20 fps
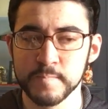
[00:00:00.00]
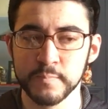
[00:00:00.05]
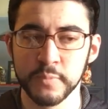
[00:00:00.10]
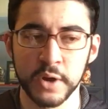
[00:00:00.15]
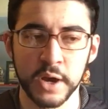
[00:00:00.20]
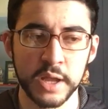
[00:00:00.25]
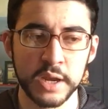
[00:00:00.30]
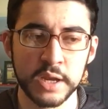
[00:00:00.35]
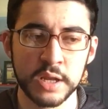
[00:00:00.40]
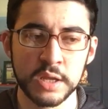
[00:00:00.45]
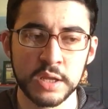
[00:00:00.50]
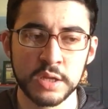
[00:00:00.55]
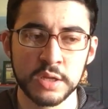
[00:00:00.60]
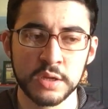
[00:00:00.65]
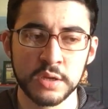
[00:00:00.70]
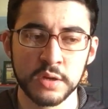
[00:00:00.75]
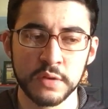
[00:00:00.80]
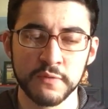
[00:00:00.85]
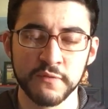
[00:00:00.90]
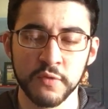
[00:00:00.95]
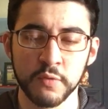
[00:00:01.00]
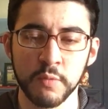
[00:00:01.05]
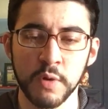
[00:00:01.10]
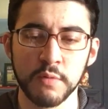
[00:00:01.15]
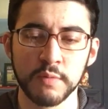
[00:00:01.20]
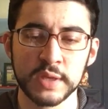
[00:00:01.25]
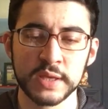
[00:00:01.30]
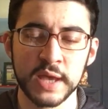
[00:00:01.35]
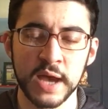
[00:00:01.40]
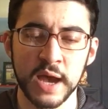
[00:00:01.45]
But for
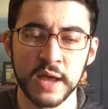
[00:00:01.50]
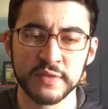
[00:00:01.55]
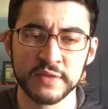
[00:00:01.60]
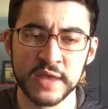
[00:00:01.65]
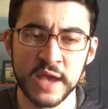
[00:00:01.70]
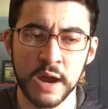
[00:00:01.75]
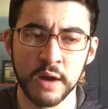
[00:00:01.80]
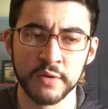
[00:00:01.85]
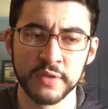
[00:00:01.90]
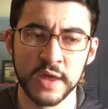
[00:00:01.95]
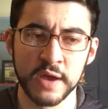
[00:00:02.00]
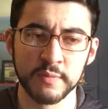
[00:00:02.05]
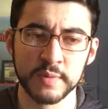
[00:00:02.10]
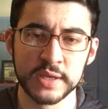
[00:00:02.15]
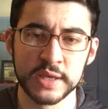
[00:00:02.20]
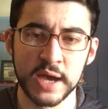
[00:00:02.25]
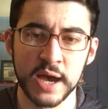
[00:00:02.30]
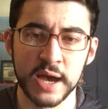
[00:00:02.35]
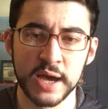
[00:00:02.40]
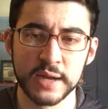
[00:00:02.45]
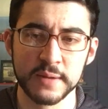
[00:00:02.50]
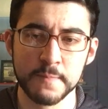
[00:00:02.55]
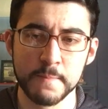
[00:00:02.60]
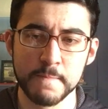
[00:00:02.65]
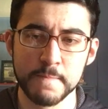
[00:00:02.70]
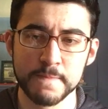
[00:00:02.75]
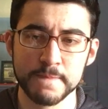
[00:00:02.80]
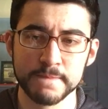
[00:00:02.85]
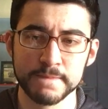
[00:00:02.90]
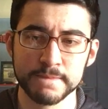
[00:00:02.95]
what we got, the hour that we got,
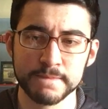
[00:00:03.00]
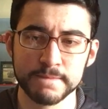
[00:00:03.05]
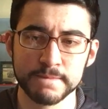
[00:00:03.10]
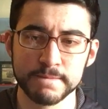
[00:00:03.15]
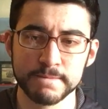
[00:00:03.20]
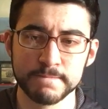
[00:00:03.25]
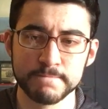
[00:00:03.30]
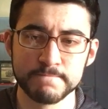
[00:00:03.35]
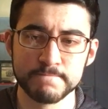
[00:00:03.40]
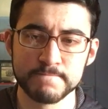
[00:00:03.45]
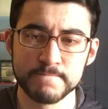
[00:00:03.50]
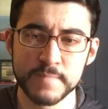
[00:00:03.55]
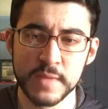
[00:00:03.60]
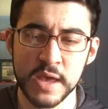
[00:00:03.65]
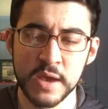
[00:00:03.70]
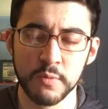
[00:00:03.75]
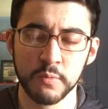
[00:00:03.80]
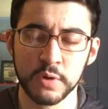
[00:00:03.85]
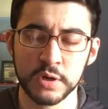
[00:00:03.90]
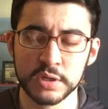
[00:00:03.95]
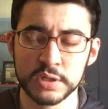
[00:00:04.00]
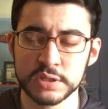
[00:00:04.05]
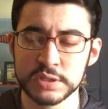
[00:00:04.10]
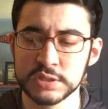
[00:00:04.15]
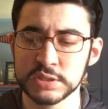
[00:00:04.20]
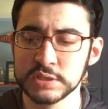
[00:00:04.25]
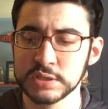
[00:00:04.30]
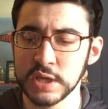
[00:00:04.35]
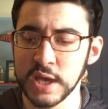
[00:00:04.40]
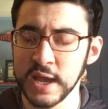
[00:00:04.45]
it
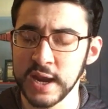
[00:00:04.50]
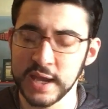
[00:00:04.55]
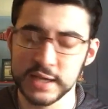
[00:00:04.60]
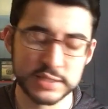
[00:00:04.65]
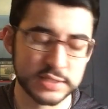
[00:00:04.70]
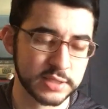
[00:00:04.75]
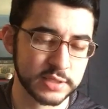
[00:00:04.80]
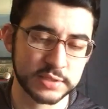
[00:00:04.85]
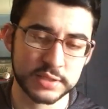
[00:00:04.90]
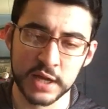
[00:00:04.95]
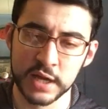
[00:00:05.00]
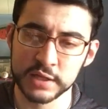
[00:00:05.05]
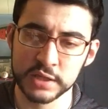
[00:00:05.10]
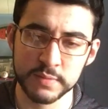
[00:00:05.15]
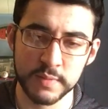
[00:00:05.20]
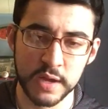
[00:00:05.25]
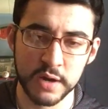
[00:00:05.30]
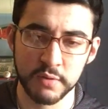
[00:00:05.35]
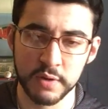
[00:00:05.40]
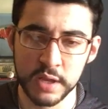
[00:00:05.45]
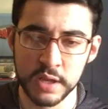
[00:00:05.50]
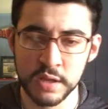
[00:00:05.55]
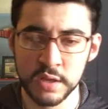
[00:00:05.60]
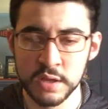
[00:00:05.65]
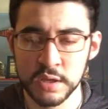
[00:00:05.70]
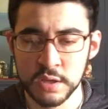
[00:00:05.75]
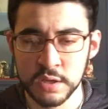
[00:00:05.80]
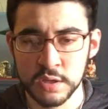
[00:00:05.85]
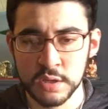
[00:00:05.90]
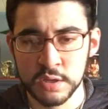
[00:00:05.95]
was an excellent documentary.
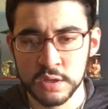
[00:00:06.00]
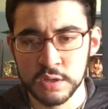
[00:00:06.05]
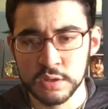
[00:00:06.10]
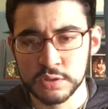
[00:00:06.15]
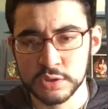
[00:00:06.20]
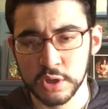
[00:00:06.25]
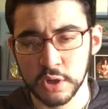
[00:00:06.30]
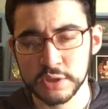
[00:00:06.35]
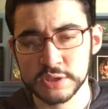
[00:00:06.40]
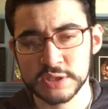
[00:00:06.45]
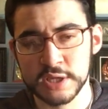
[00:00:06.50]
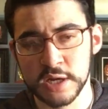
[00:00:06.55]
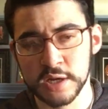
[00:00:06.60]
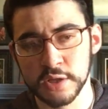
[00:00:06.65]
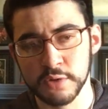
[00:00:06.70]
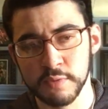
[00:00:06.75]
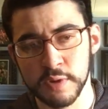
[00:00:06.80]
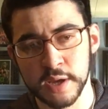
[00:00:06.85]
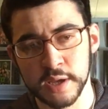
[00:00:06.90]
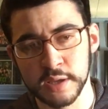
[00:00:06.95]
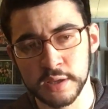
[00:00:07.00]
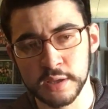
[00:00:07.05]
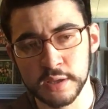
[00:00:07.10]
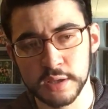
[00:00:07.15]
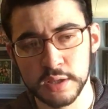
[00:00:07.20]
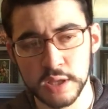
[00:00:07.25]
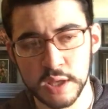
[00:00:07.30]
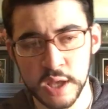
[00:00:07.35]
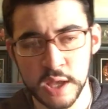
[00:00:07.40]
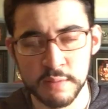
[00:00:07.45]
Dark Side of the Ring,
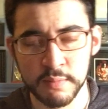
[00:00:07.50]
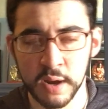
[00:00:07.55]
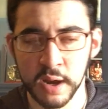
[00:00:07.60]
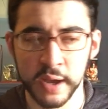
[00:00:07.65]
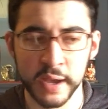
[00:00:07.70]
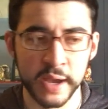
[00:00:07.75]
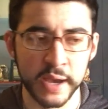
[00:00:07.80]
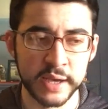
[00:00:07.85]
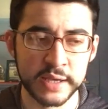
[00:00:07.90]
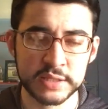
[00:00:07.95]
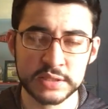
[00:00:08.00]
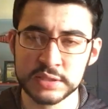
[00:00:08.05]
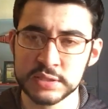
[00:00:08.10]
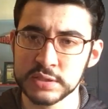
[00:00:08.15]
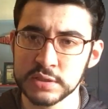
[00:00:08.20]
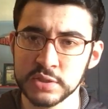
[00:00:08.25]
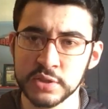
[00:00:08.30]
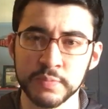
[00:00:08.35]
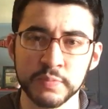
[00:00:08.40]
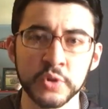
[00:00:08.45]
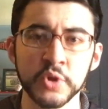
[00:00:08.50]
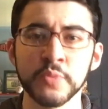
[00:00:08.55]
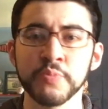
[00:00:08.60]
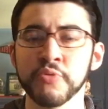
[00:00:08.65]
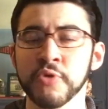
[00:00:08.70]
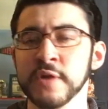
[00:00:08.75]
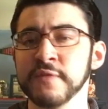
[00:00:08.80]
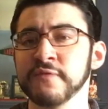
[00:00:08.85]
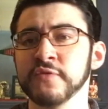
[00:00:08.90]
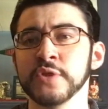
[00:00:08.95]
in my eyes, the
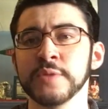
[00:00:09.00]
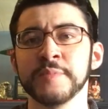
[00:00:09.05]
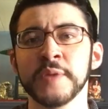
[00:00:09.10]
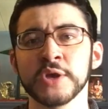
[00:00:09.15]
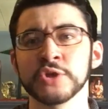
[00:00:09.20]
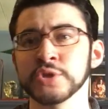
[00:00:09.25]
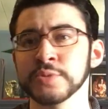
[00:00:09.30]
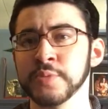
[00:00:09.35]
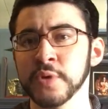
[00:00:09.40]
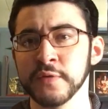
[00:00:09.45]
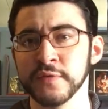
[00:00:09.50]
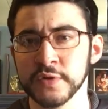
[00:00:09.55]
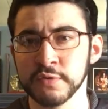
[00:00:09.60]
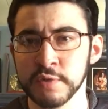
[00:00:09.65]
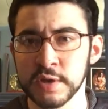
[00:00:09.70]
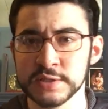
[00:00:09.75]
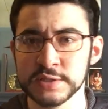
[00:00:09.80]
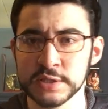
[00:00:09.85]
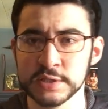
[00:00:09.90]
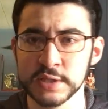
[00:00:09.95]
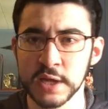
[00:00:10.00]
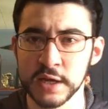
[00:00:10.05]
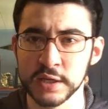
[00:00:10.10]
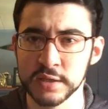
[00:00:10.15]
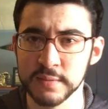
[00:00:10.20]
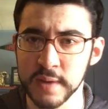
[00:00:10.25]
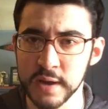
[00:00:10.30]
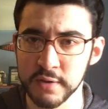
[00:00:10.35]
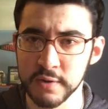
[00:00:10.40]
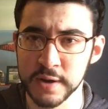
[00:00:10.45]
blueprint for the picture-perfect wrestling
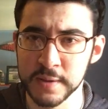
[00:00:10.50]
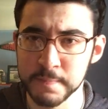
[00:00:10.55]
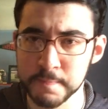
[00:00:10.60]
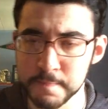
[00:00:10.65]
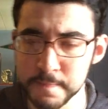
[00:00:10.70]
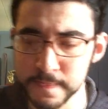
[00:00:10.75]
documentary.